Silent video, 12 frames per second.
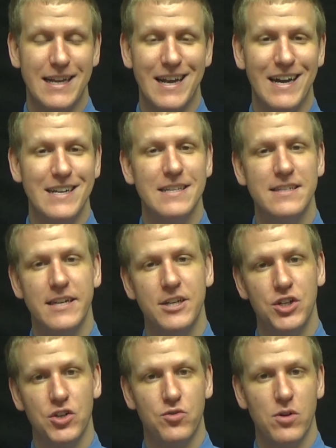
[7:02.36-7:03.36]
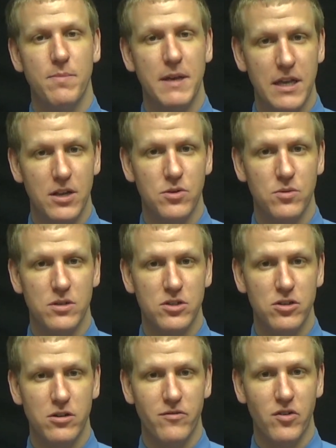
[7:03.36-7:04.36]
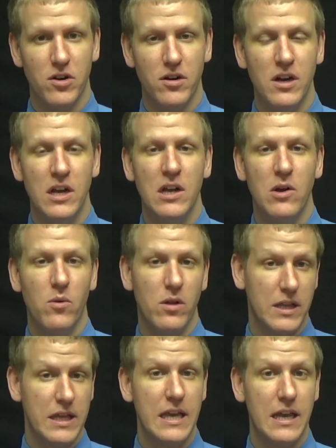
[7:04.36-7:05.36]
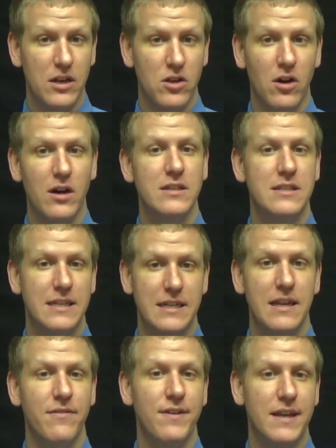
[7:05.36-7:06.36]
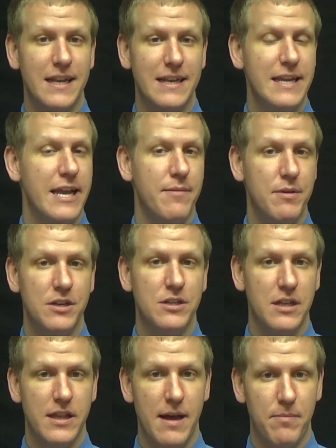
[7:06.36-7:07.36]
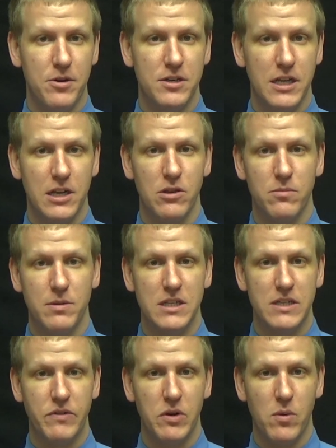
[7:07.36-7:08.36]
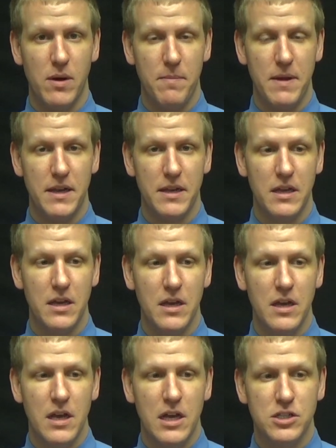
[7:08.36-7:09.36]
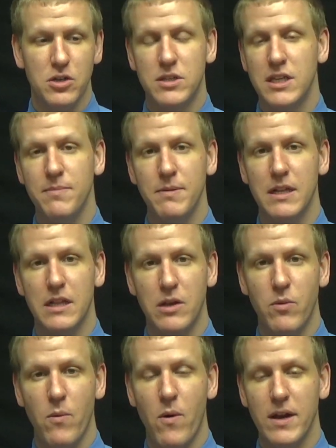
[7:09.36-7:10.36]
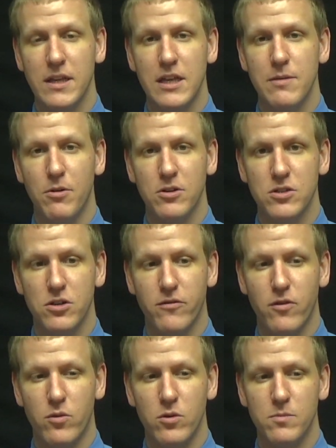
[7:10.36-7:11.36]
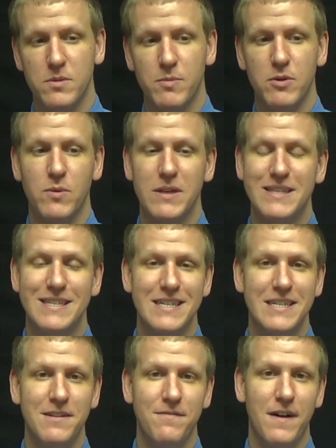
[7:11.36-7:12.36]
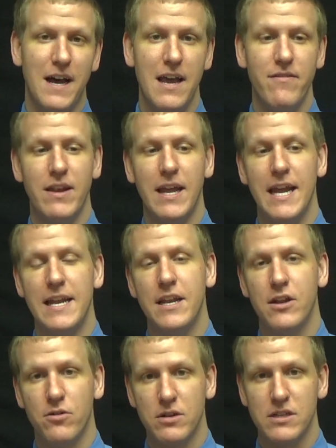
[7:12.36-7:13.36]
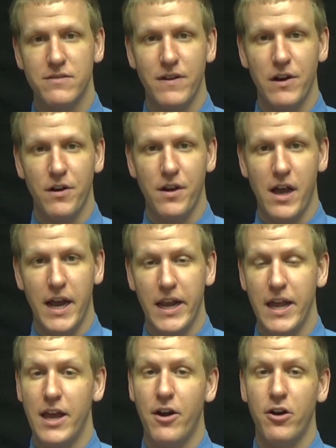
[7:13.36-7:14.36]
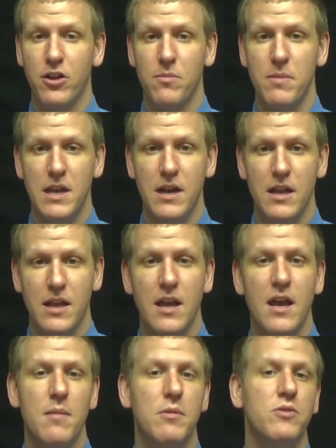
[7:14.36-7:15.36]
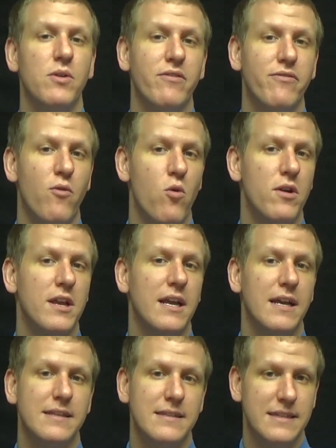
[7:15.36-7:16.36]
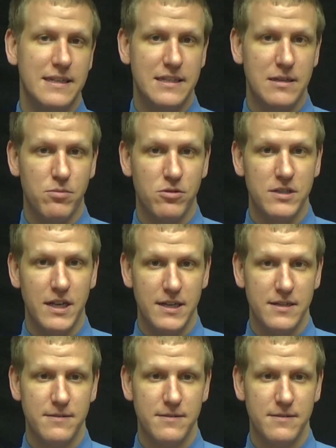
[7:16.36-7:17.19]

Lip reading: Condensation dripping into a server will again cause significant damage to that particular piece of equipment. So typically we want to keep our server rooms between 65 and 80 degrees Fahrenheit and our humidity between 40 and 60%.